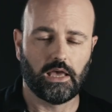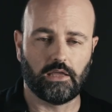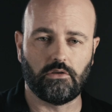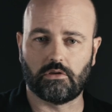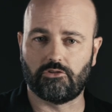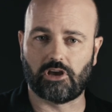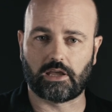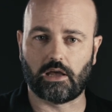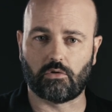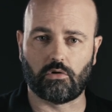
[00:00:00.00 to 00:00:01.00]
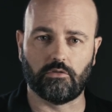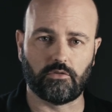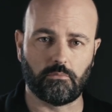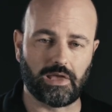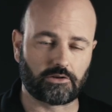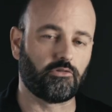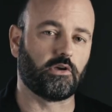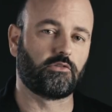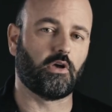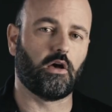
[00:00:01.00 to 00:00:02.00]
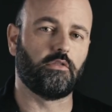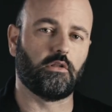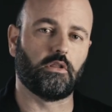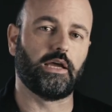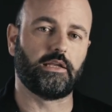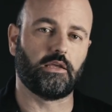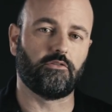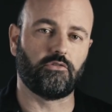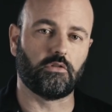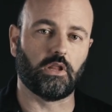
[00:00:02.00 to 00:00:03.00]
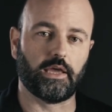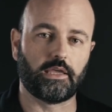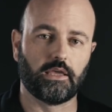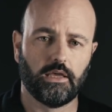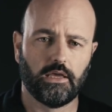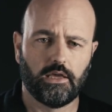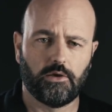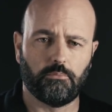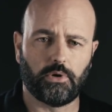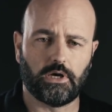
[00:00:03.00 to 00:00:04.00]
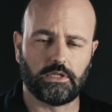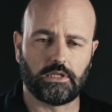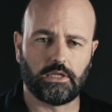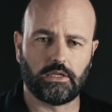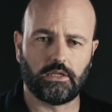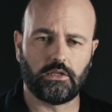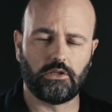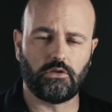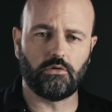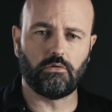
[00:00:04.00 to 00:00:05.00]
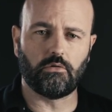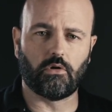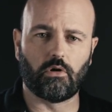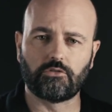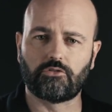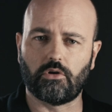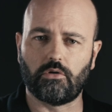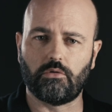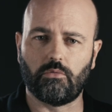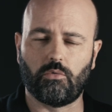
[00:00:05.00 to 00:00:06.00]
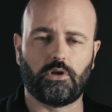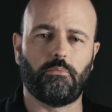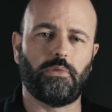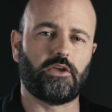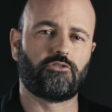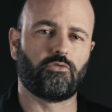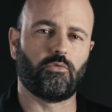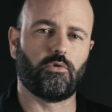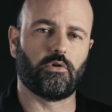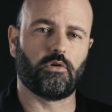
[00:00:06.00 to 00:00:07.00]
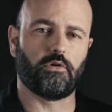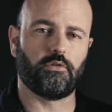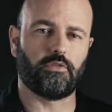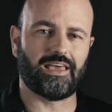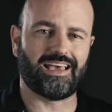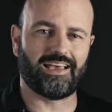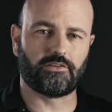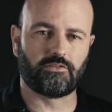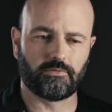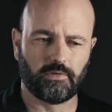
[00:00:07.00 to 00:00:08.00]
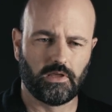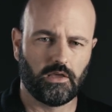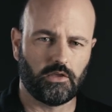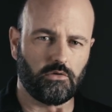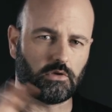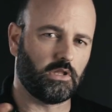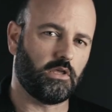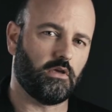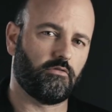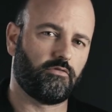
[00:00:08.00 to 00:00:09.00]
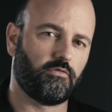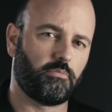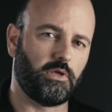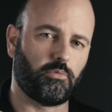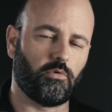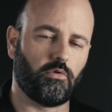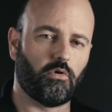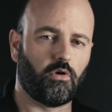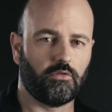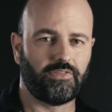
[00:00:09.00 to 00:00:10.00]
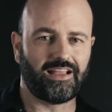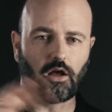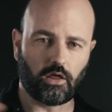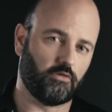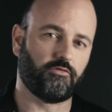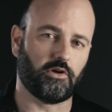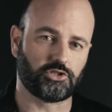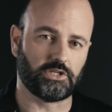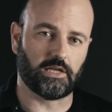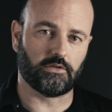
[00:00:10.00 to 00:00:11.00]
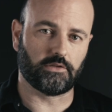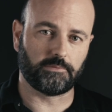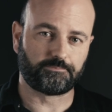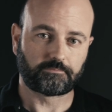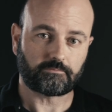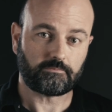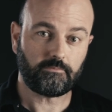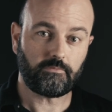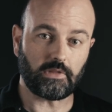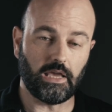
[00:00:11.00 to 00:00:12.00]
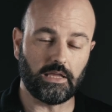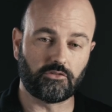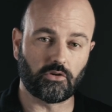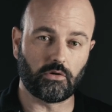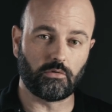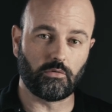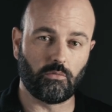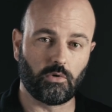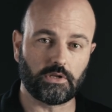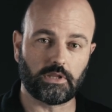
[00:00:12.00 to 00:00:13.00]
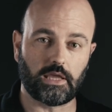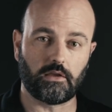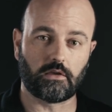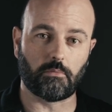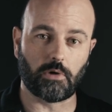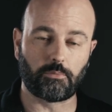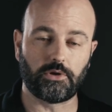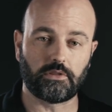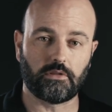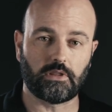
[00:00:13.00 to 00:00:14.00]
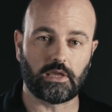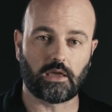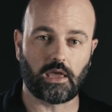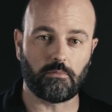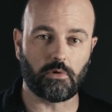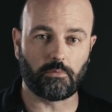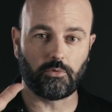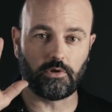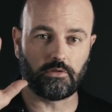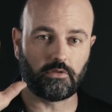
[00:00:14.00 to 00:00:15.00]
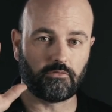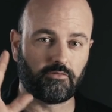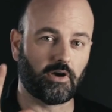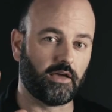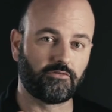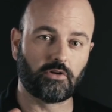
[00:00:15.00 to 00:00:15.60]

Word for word: and you can check out all of the metrics on the light if you'd like. But you also want to make sure that you can give people all of that other functionality. And so what did they come up with? They came up with five